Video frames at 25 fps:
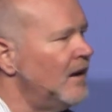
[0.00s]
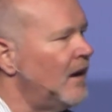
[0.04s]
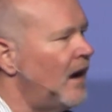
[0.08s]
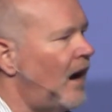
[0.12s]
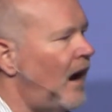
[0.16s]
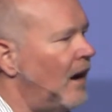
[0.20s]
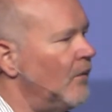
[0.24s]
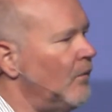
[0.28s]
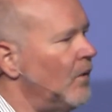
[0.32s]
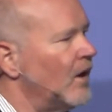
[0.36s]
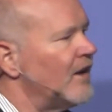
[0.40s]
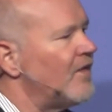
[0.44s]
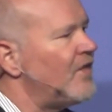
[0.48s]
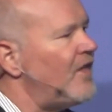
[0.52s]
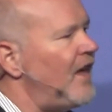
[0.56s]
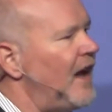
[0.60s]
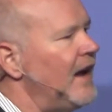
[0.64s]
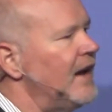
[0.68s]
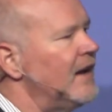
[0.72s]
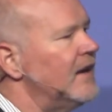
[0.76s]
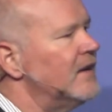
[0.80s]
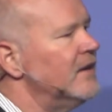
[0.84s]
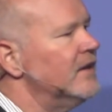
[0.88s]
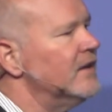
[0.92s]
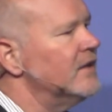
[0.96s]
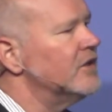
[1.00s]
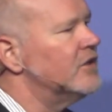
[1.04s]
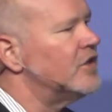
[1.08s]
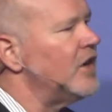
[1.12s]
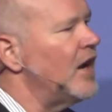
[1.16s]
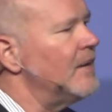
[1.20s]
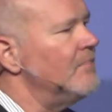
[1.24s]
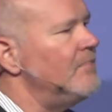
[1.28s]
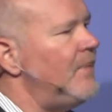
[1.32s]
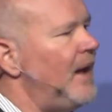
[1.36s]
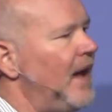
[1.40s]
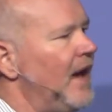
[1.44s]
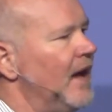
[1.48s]
I want to thank
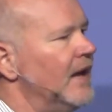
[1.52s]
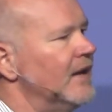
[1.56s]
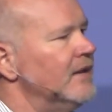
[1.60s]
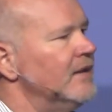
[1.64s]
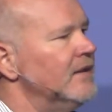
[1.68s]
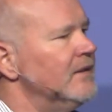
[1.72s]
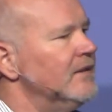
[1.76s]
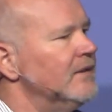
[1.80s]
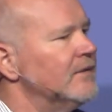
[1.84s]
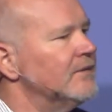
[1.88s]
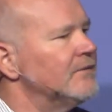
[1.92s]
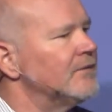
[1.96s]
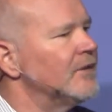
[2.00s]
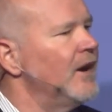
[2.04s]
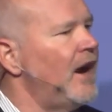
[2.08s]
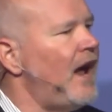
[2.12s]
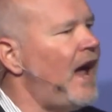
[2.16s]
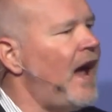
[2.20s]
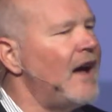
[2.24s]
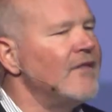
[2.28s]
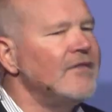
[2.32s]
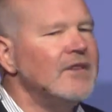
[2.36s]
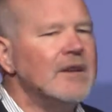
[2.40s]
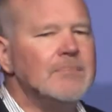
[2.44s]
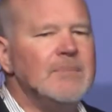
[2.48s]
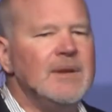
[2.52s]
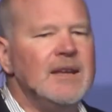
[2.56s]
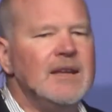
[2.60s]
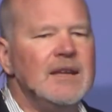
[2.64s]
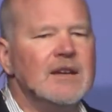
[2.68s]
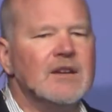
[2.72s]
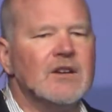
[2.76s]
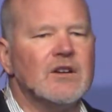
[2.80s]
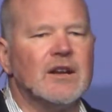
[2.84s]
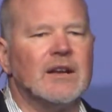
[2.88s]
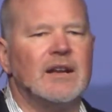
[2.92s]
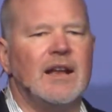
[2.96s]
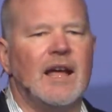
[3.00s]
Gen Band for having me
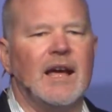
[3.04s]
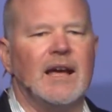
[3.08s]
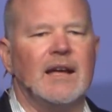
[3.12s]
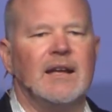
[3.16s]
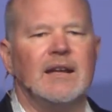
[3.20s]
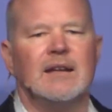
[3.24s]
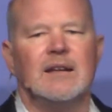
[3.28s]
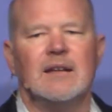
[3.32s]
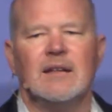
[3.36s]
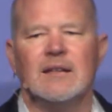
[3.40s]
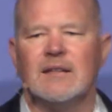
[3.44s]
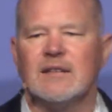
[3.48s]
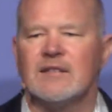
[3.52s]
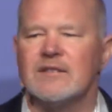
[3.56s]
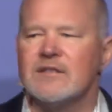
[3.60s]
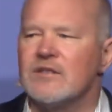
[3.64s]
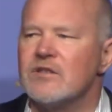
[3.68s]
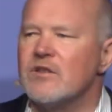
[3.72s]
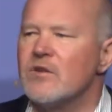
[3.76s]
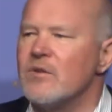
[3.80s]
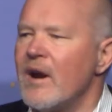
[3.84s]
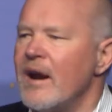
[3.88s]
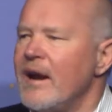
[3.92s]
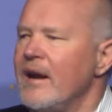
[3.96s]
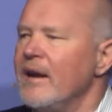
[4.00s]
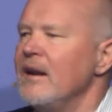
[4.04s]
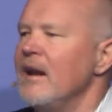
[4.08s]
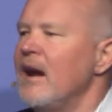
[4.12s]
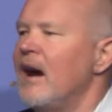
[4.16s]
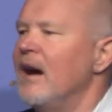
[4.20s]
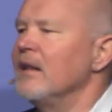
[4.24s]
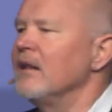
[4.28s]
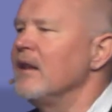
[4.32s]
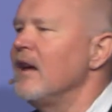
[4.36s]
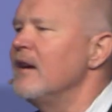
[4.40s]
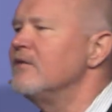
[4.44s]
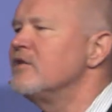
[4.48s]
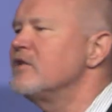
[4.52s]
here today. This is great. I
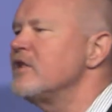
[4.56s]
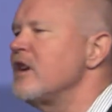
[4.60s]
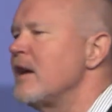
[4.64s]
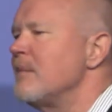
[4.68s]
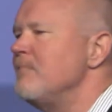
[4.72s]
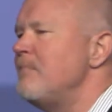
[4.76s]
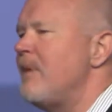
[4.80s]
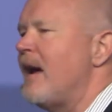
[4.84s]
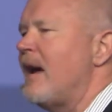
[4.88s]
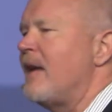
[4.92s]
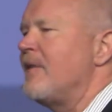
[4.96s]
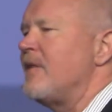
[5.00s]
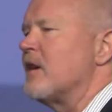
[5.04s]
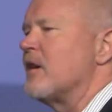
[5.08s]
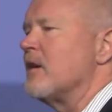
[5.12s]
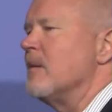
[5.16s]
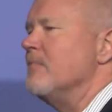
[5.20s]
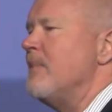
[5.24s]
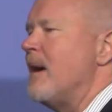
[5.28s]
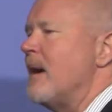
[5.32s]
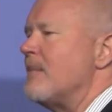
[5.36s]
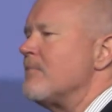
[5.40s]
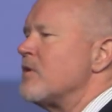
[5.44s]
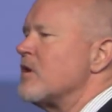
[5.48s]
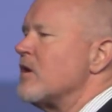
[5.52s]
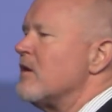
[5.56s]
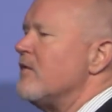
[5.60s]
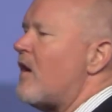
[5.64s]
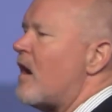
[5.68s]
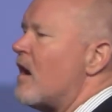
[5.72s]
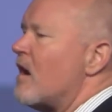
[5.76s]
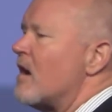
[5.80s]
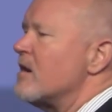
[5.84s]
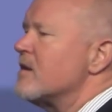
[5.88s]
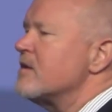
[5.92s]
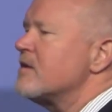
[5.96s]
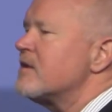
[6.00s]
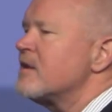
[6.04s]
love Gen Band. They're a member of
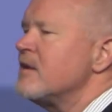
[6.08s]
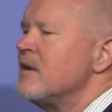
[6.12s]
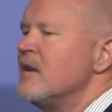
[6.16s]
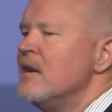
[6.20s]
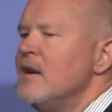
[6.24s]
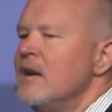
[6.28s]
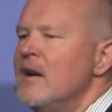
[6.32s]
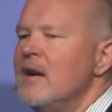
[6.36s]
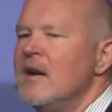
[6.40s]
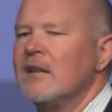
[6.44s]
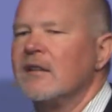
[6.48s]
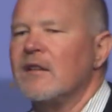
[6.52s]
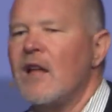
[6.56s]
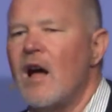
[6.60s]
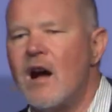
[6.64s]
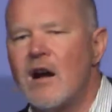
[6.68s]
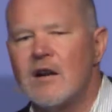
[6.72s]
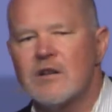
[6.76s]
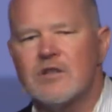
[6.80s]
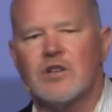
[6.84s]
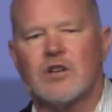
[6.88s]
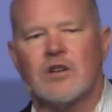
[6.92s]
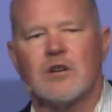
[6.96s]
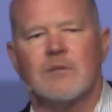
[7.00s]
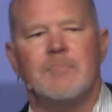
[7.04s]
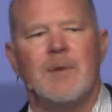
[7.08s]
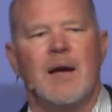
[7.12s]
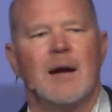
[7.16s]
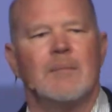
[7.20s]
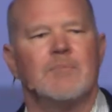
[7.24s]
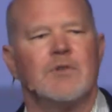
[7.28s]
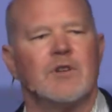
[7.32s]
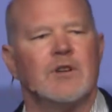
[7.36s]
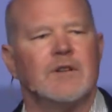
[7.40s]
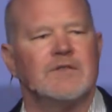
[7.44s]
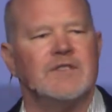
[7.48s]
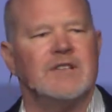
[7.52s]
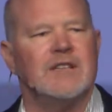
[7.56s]
ours, long-term
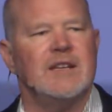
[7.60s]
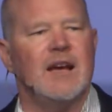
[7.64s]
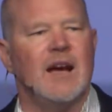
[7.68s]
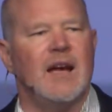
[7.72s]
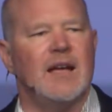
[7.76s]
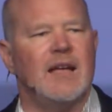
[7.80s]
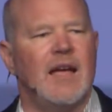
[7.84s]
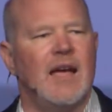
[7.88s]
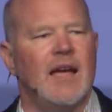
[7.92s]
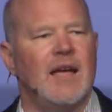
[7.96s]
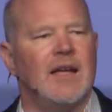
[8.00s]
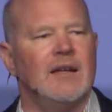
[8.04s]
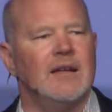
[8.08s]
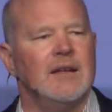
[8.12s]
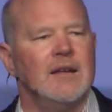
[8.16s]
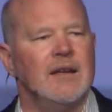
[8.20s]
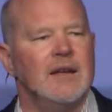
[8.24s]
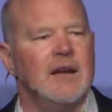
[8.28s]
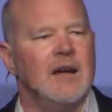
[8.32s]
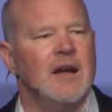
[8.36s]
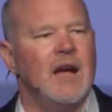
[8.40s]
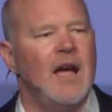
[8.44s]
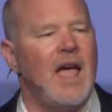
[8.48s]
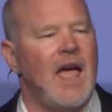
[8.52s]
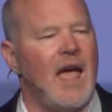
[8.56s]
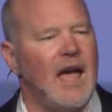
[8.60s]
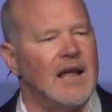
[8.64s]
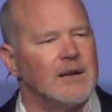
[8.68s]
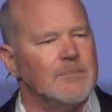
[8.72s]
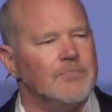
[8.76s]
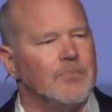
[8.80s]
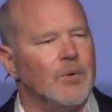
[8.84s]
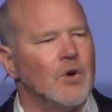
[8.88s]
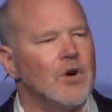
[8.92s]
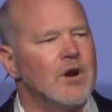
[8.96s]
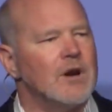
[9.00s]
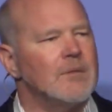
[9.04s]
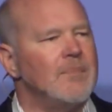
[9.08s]
member of TIA, and a
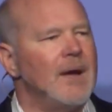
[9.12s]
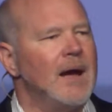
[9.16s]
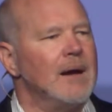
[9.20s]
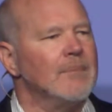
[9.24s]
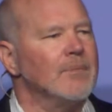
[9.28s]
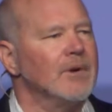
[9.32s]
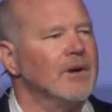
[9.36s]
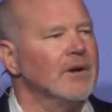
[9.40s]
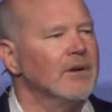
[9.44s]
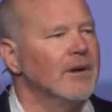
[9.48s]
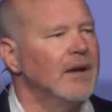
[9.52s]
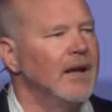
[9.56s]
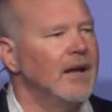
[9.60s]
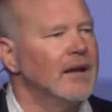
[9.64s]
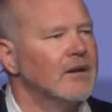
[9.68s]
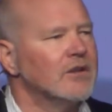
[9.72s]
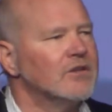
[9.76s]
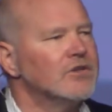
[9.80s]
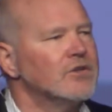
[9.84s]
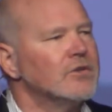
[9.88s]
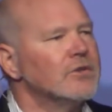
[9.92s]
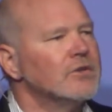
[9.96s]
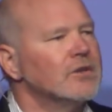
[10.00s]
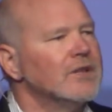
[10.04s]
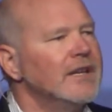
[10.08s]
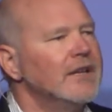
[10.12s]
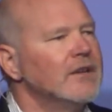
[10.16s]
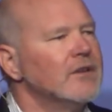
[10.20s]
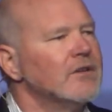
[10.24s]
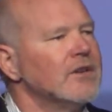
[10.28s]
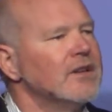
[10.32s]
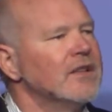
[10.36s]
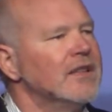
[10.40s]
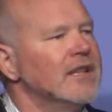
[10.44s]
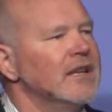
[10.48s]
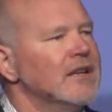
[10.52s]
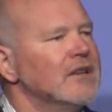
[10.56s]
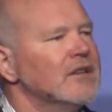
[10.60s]
board member, and a true leader
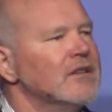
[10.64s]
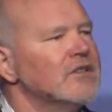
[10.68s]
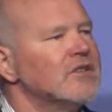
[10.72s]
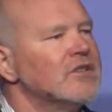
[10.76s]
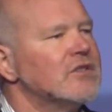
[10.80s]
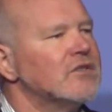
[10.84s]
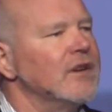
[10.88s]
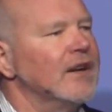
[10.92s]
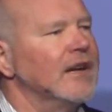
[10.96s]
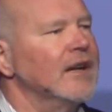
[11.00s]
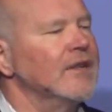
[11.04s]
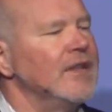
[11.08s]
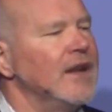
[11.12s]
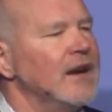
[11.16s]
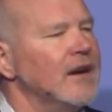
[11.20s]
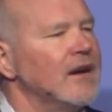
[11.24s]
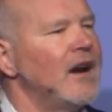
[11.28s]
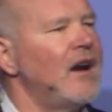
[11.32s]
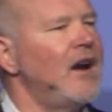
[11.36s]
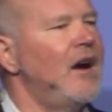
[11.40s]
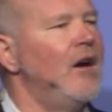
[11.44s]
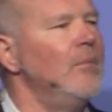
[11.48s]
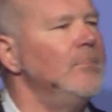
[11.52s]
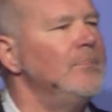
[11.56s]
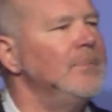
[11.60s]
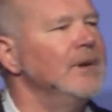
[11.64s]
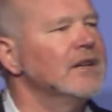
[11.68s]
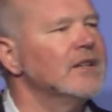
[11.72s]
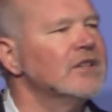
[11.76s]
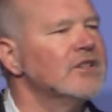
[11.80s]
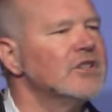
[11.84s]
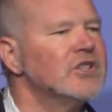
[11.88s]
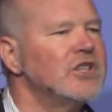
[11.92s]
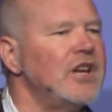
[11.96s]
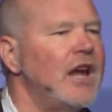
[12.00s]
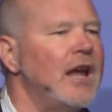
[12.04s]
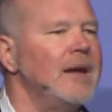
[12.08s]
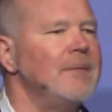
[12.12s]
in the industry, and they're helping to
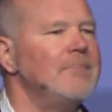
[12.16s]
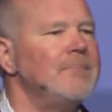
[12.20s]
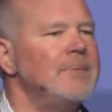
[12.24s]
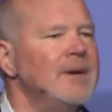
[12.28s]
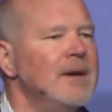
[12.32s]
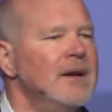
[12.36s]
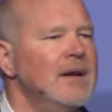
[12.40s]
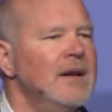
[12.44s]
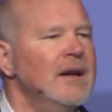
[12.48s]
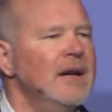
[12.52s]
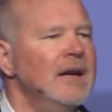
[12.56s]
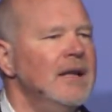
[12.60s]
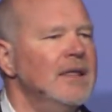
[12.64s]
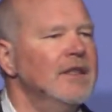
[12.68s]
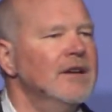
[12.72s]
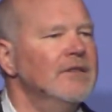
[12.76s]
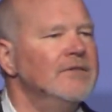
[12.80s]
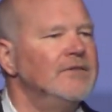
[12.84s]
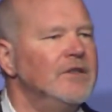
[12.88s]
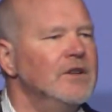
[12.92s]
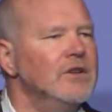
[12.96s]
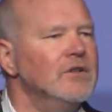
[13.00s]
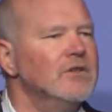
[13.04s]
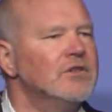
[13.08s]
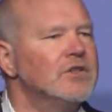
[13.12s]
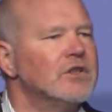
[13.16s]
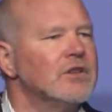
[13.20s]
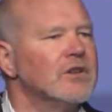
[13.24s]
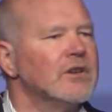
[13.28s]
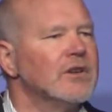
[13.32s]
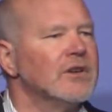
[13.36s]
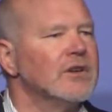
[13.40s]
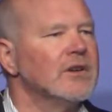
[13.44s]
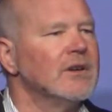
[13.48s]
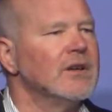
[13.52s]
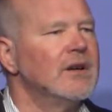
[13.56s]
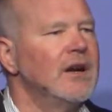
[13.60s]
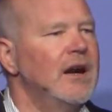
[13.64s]
shape the
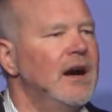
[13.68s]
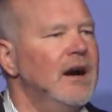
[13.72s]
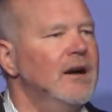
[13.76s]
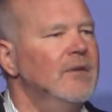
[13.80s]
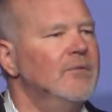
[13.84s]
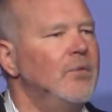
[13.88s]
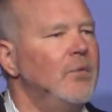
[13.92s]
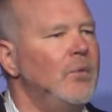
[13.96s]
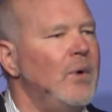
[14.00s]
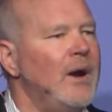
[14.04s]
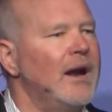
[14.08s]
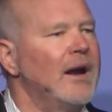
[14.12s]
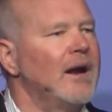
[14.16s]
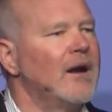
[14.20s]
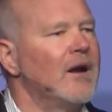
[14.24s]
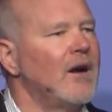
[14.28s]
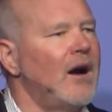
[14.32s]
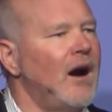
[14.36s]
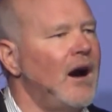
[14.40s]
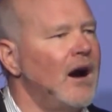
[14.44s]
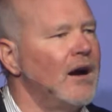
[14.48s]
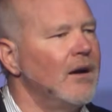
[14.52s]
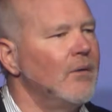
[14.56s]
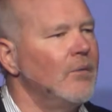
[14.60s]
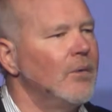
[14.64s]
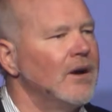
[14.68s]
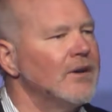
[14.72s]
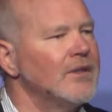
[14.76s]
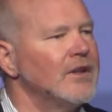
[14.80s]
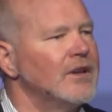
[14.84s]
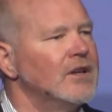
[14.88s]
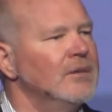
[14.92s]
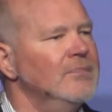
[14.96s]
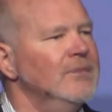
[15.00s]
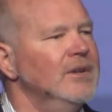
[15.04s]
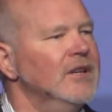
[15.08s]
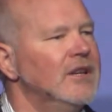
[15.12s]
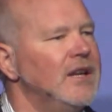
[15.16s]
future of where the
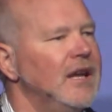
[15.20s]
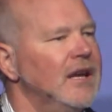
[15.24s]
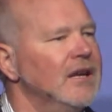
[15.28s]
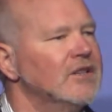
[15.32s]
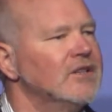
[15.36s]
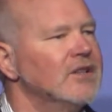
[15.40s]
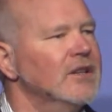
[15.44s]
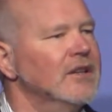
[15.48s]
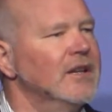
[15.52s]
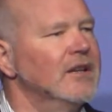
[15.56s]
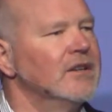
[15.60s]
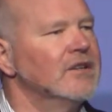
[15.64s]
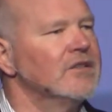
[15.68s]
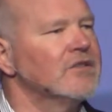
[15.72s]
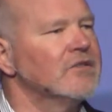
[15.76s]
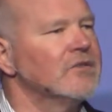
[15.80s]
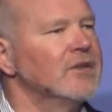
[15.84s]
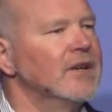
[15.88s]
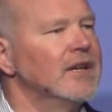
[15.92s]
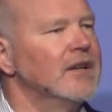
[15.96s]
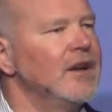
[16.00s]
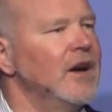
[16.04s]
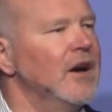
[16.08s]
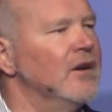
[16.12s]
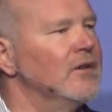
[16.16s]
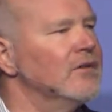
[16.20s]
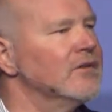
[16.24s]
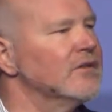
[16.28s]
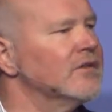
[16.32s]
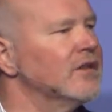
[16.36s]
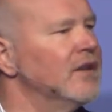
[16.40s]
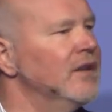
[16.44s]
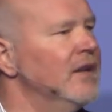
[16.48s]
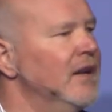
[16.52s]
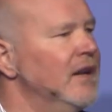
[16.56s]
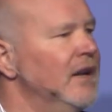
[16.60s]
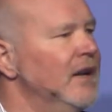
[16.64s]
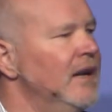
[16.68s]
communication industry goes.
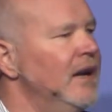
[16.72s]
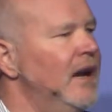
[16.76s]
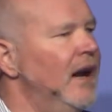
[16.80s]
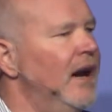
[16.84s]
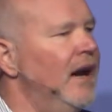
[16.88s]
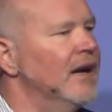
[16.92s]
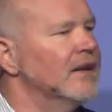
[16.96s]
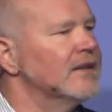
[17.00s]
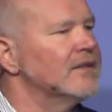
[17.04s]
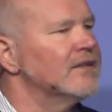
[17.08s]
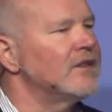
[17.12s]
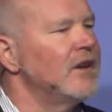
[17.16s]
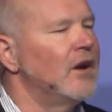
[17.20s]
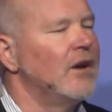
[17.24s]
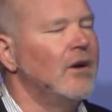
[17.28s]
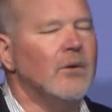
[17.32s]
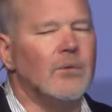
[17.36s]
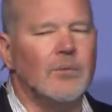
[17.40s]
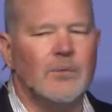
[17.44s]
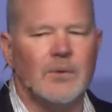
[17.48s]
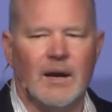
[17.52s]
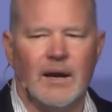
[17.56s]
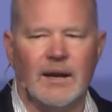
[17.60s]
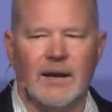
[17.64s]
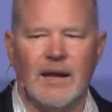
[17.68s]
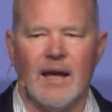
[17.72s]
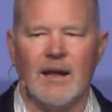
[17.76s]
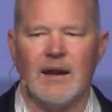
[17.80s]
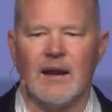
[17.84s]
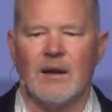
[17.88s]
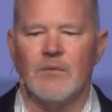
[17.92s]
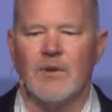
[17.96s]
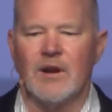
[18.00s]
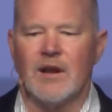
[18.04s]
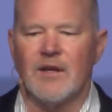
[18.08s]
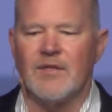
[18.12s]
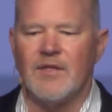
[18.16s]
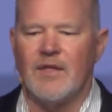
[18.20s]
So again, I
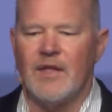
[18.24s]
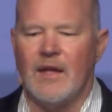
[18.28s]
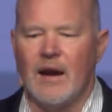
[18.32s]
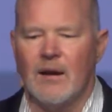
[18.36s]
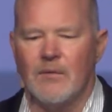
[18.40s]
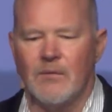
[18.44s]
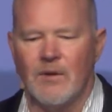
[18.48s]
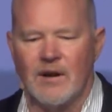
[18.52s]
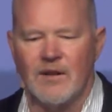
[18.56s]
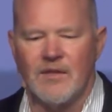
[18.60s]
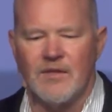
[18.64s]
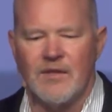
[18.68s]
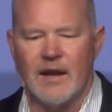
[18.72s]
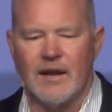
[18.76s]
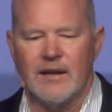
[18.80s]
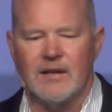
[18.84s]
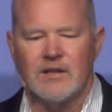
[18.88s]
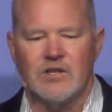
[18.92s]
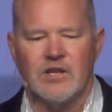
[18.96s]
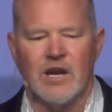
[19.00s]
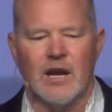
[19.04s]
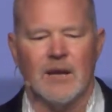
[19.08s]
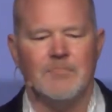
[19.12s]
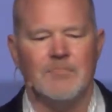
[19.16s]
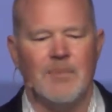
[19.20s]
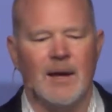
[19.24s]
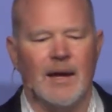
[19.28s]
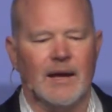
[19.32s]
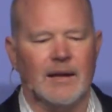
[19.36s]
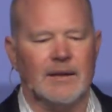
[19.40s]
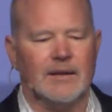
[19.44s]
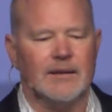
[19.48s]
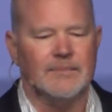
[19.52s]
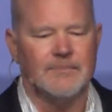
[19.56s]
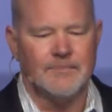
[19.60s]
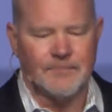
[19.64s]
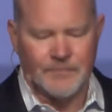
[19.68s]
want to thank Gen Band.